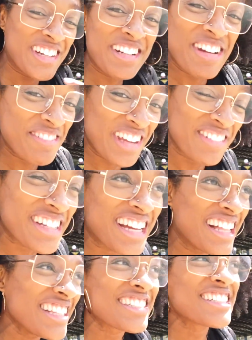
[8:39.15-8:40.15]
one of my favorite
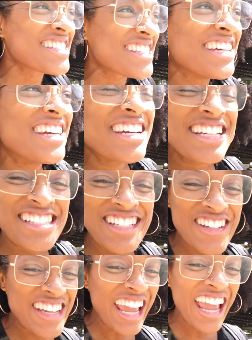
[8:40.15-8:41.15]
colors. So
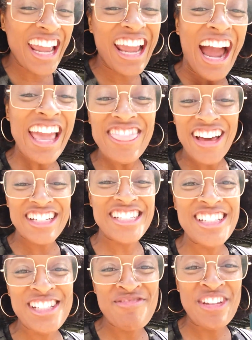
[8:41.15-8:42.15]
yay! I thought
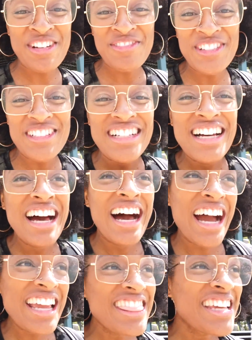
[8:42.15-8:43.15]
she looked beautiful.
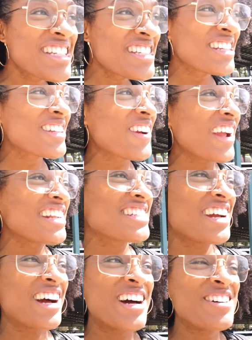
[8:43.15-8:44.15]
I think she did a great
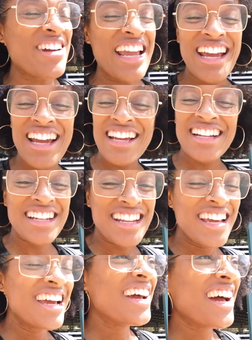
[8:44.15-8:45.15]
job, and
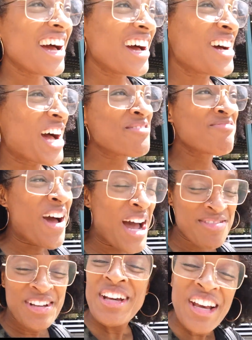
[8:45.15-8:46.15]
uh, I'm
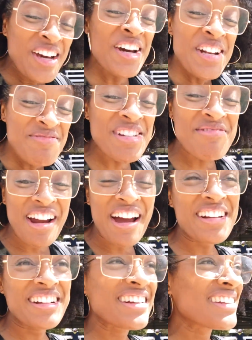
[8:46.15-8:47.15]
I couldn't be
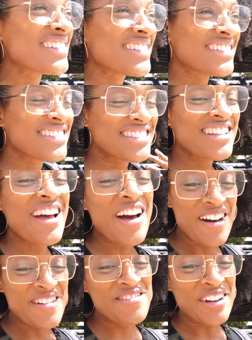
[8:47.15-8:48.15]
prouder
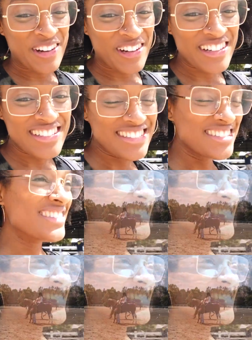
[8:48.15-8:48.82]
of her.